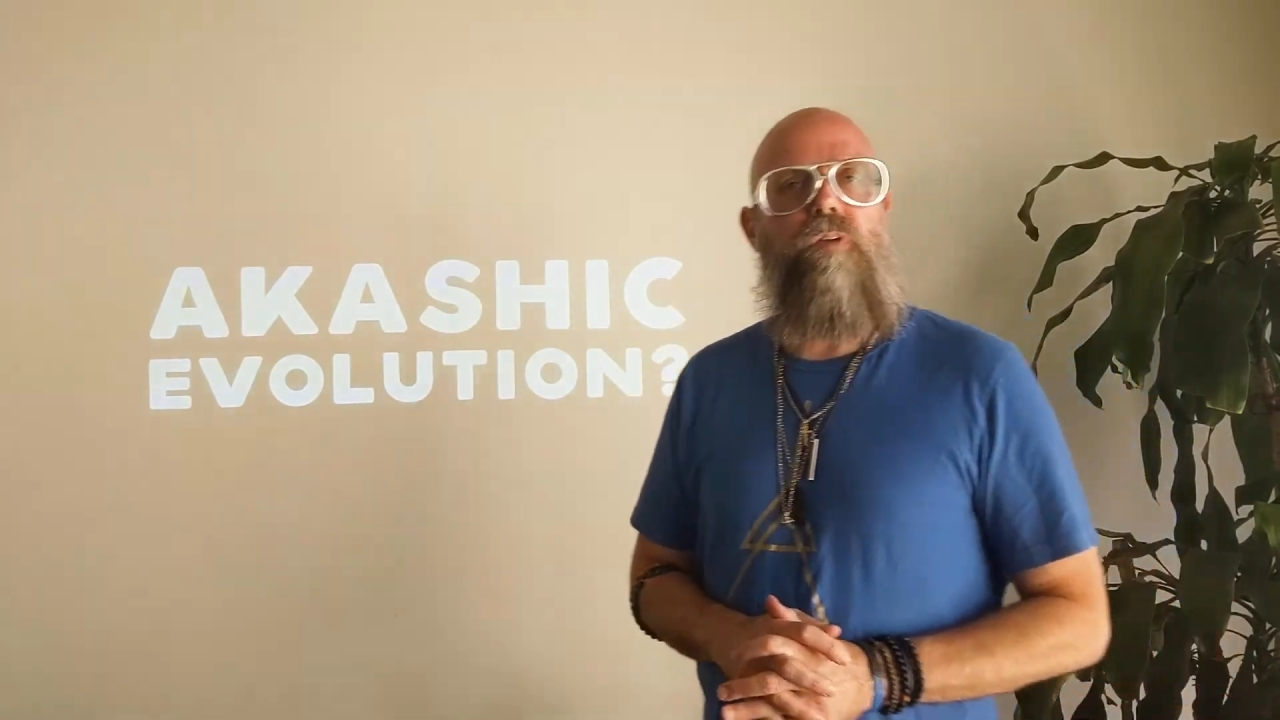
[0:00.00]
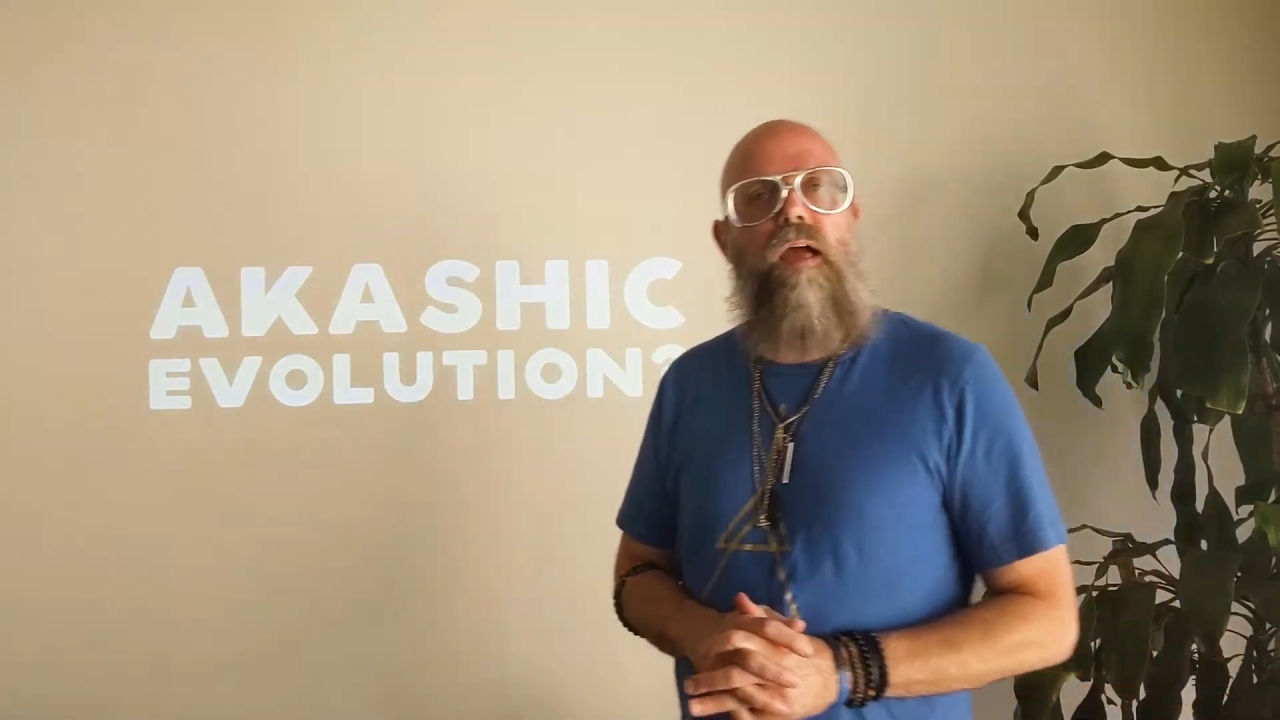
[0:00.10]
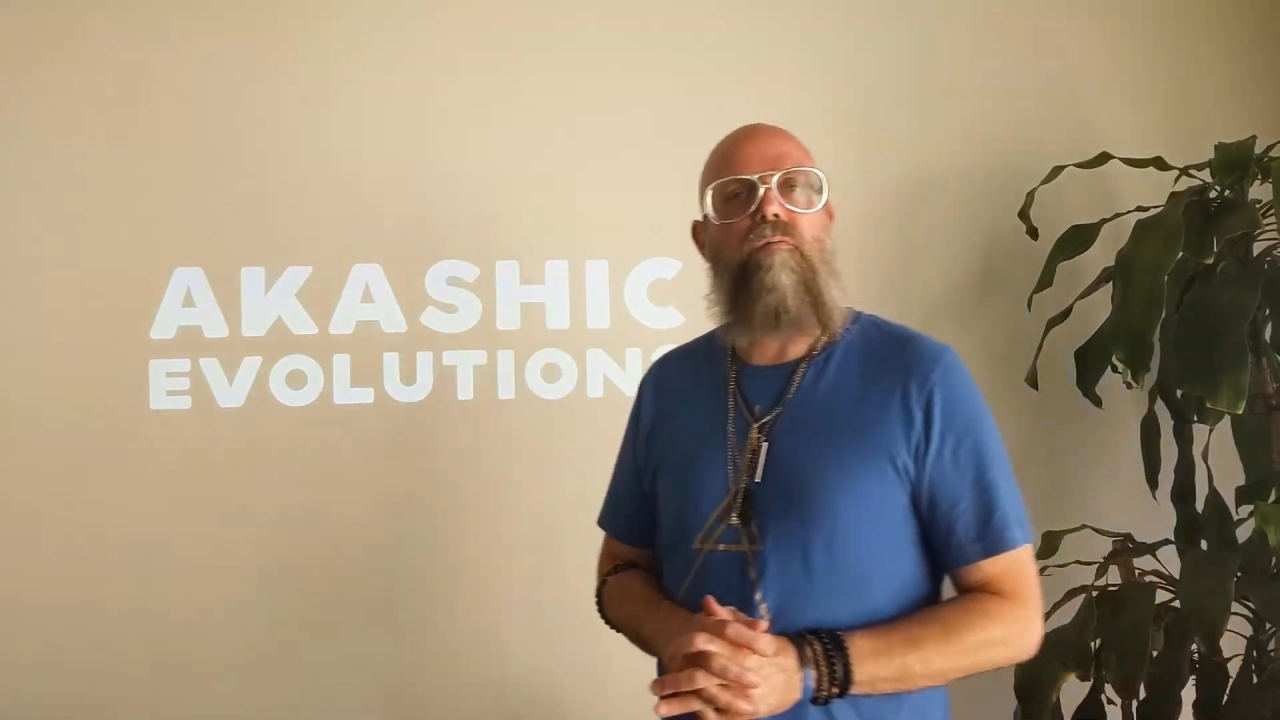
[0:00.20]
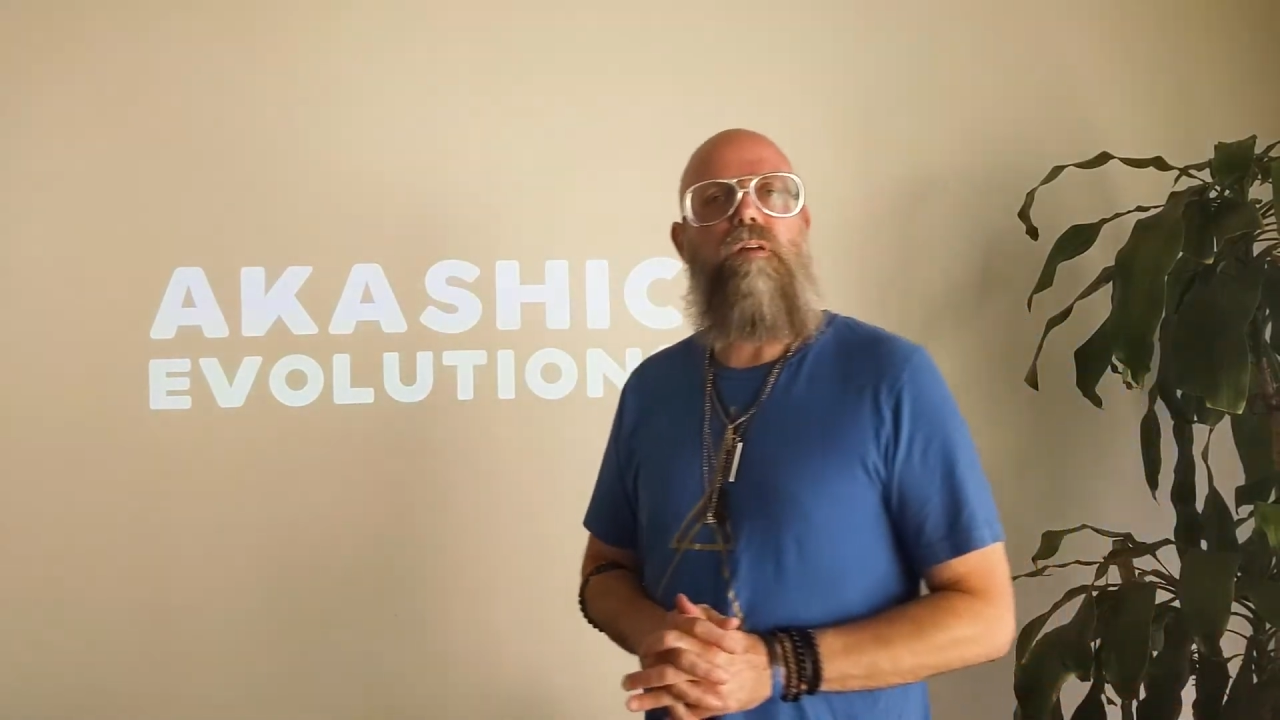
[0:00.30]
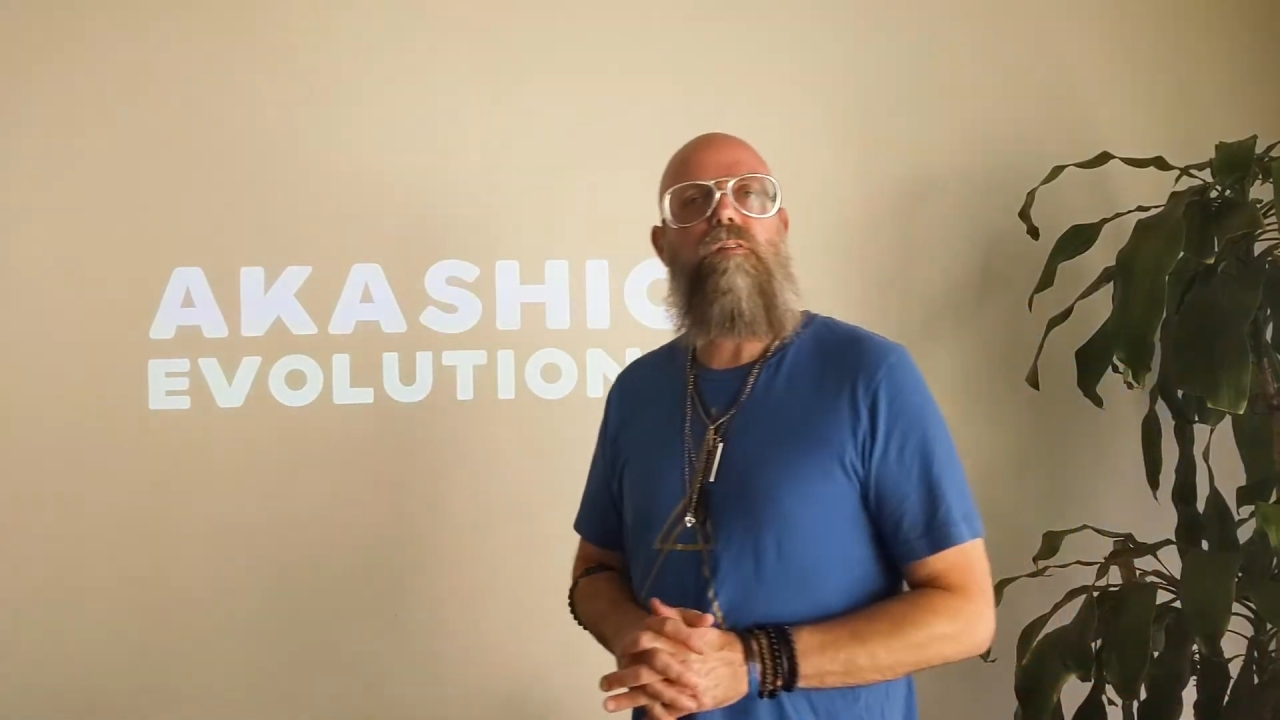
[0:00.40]

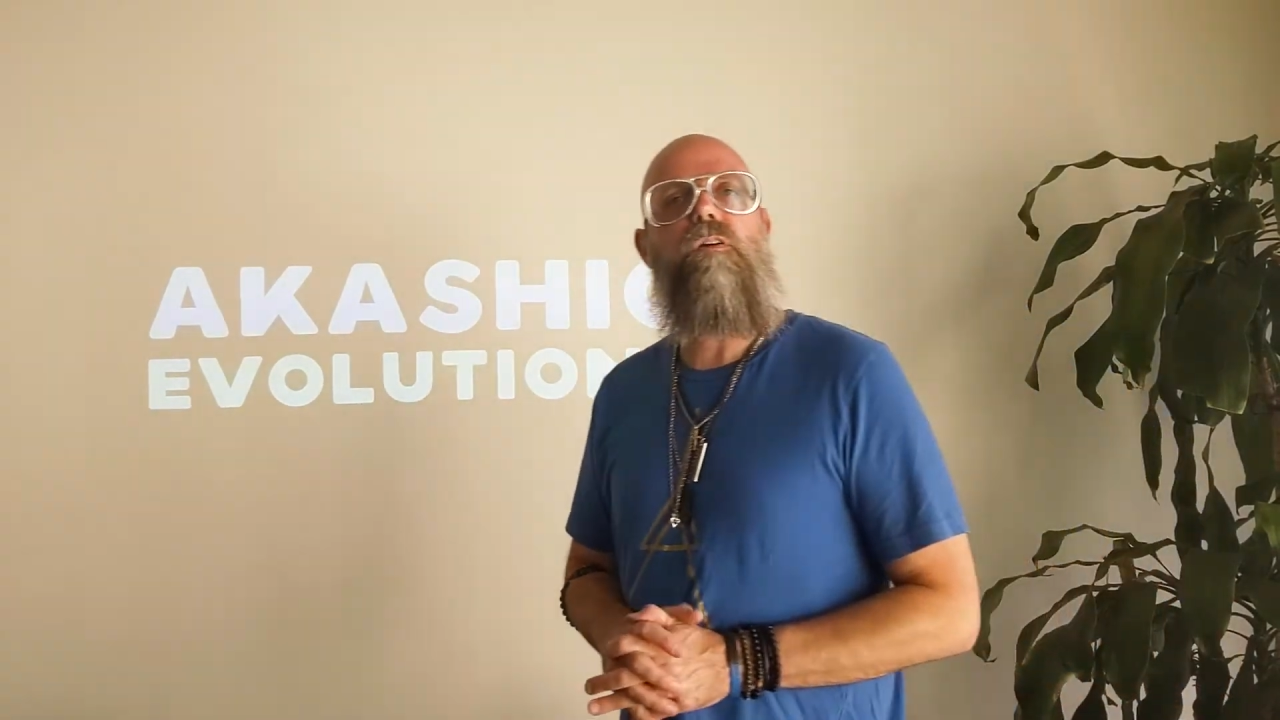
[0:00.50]
having the